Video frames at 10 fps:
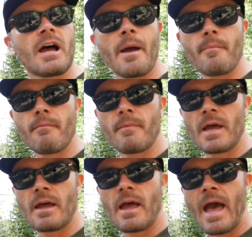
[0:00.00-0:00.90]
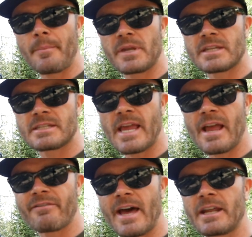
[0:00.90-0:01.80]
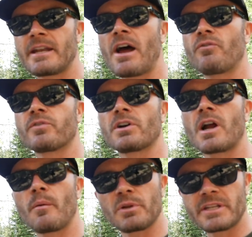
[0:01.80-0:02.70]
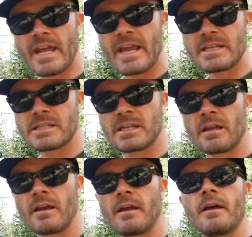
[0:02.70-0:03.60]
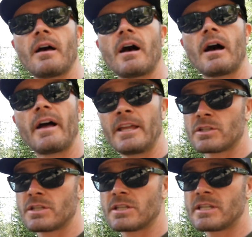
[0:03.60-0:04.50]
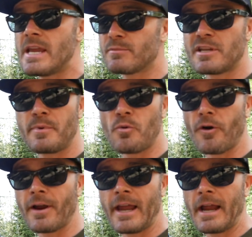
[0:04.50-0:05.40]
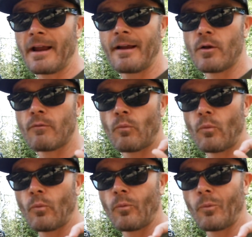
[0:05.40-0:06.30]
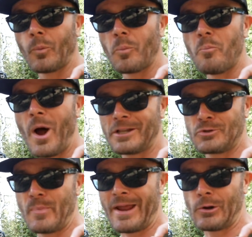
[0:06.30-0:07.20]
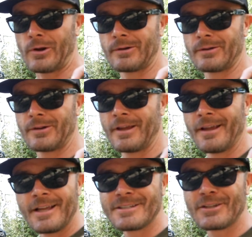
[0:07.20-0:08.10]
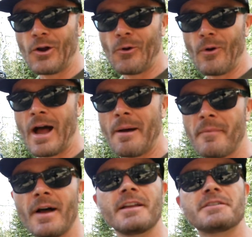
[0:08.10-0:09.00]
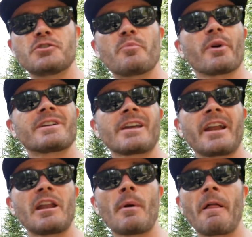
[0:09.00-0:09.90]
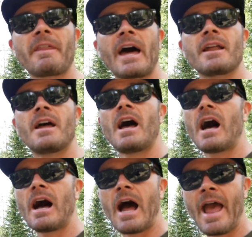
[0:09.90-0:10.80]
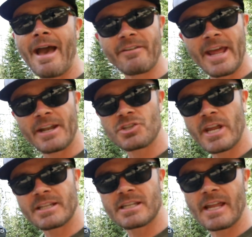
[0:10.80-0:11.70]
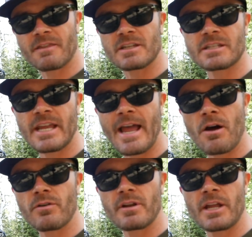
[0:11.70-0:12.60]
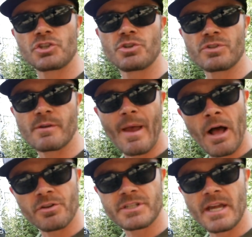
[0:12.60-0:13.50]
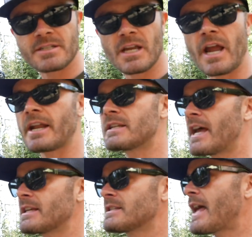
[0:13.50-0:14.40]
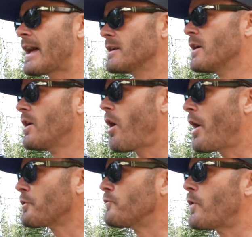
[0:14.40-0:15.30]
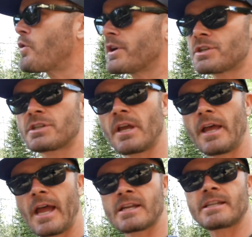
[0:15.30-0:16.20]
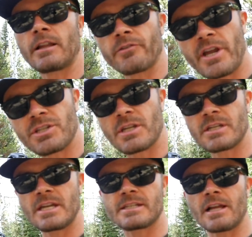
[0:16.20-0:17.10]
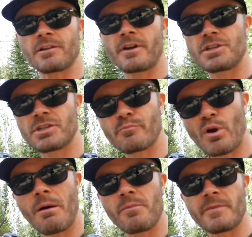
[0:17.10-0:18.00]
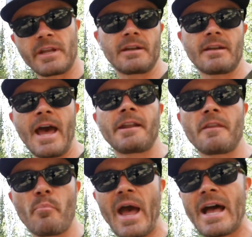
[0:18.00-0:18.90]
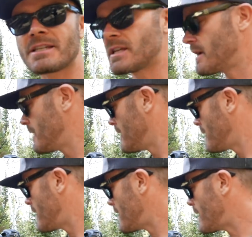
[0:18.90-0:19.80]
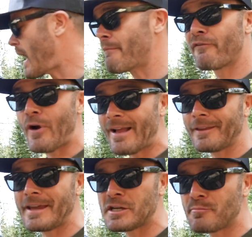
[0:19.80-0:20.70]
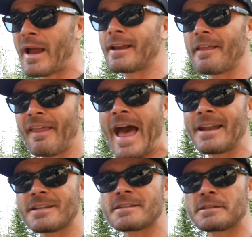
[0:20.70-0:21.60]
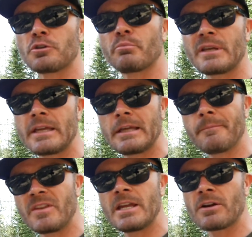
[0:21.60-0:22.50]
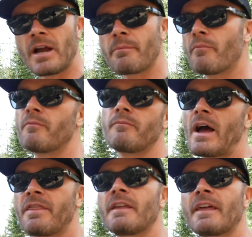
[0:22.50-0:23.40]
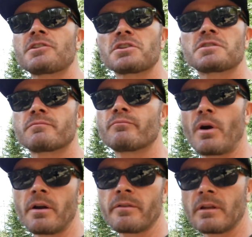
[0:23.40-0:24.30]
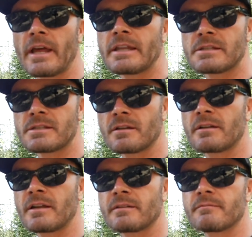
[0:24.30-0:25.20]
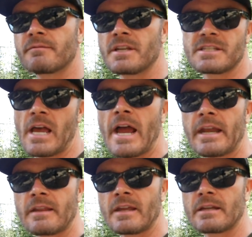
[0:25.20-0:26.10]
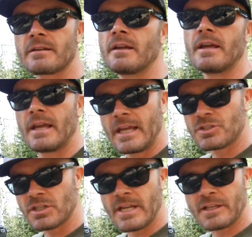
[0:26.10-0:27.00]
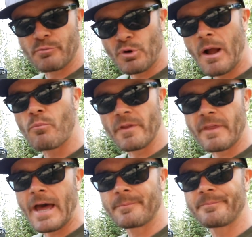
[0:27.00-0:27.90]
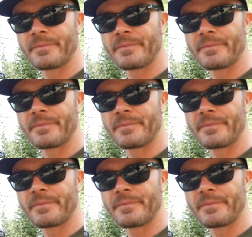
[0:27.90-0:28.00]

I'm happy to say I've had it now for a couple of days. uh, it seems to be working much better. So I'm super excited about that. Uh, I haven't had a chance to get this thing out and shoot some owls yet to kind of test that autofocus acceleration deceleration problem that it had in the past. Uh, I'm frankly expecting that to still be here. I, I think that's just part of the lens of the design, and that it, it just has a problem with that,